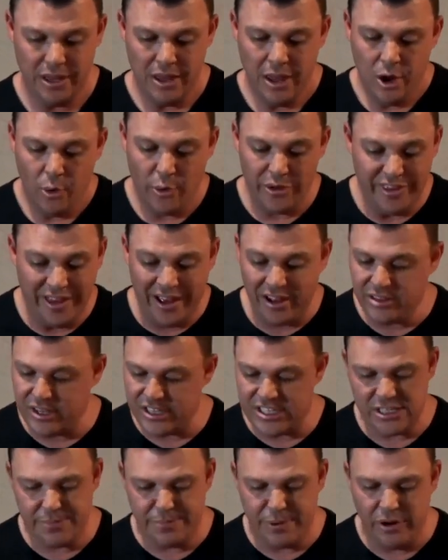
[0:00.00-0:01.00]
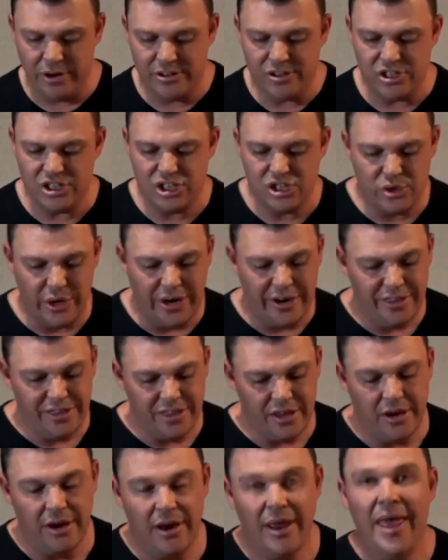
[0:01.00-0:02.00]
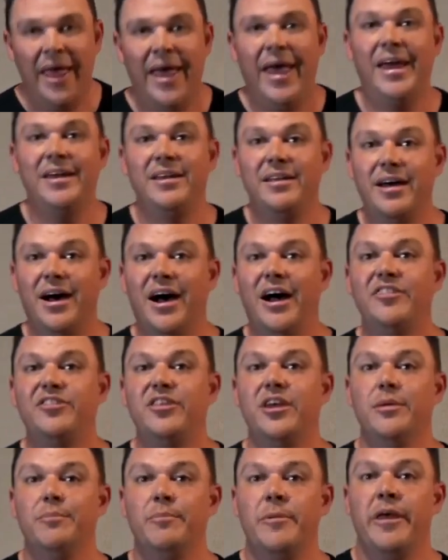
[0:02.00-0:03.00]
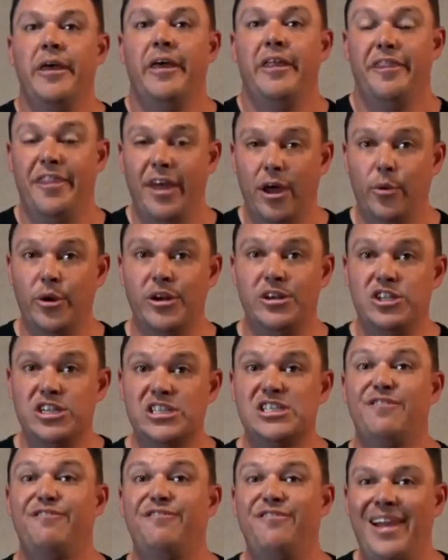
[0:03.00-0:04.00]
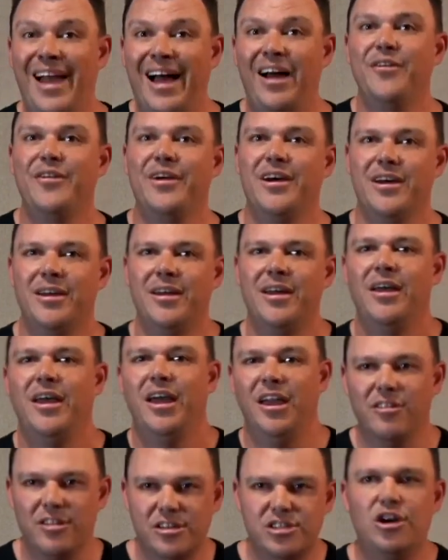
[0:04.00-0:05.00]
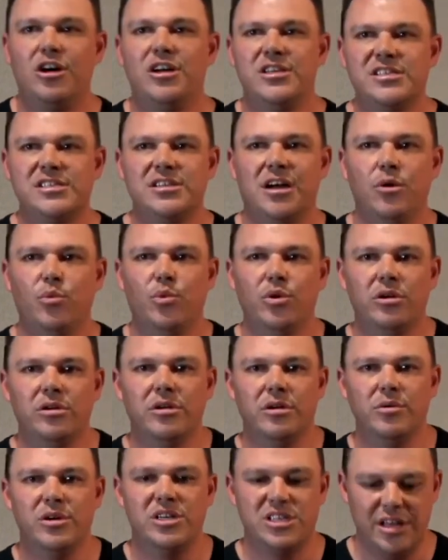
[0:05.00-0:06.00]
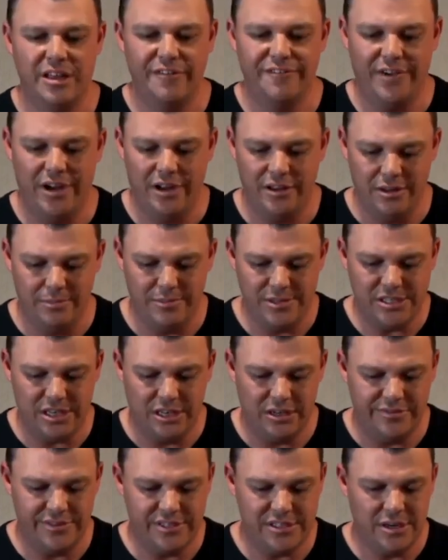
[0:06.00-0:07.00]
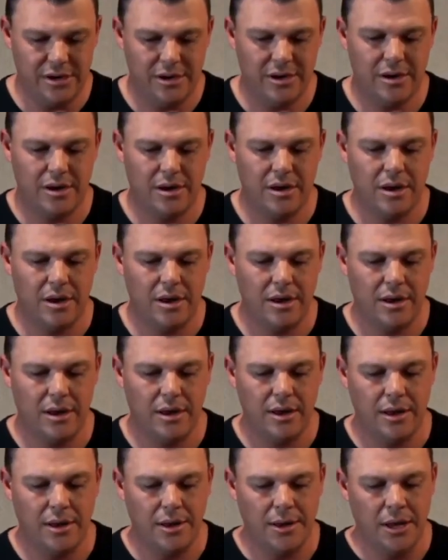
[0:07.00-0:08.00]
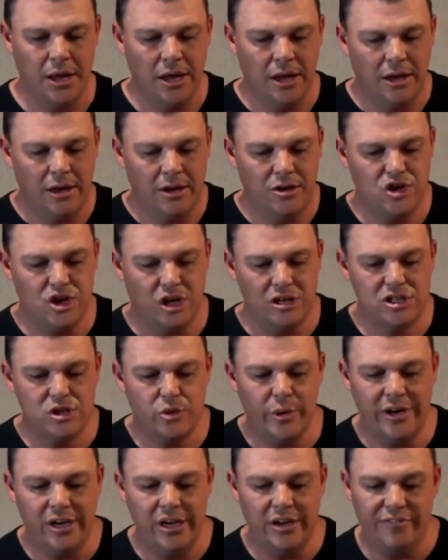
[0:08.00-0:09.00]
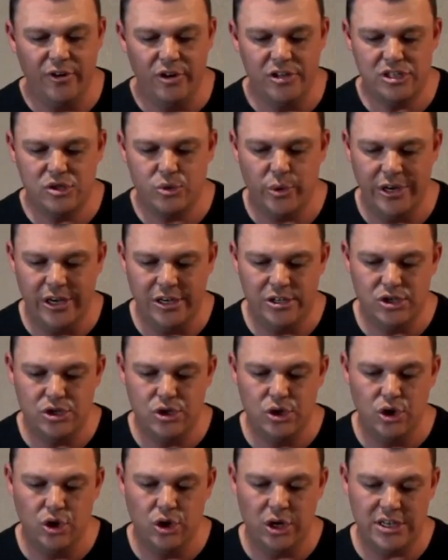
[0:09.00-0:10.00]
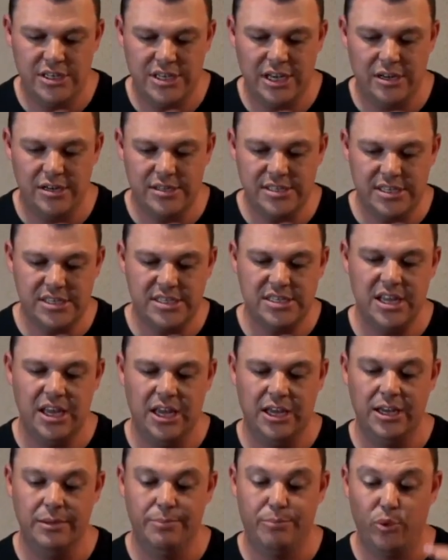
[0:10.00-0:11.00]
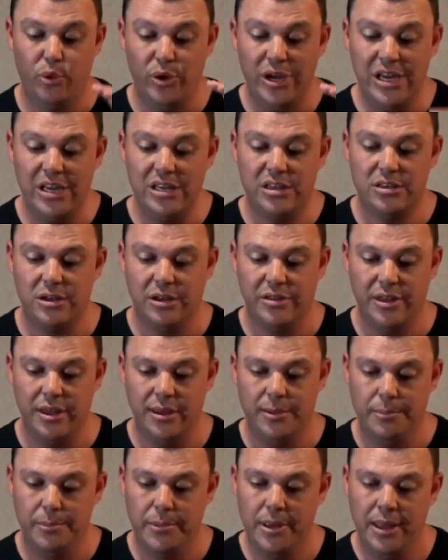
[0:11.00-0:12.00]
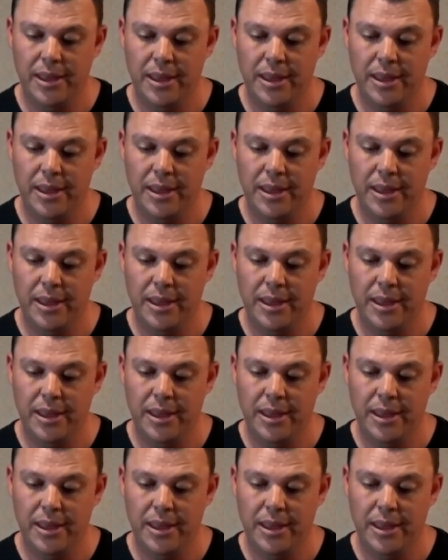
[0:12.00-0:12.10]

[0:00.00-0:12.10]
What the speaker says: Without the Spirit to strengthen and guide them, they would just flounder in this hostile world in which they find themselves. John 20, verse 22, it tells us there, "He breathed on them